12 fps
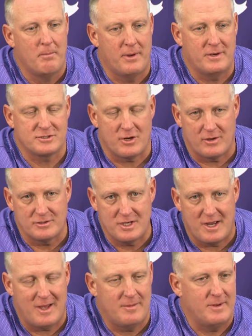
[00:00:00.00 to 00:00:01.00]
But it's our
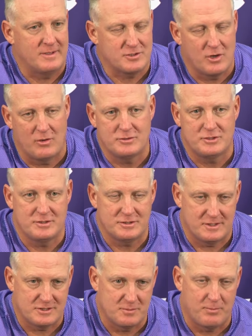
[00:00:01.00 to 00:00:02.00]
job as coaches,
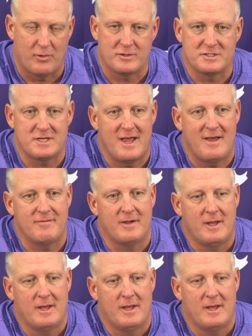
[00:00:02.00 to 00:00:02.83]
as support staff,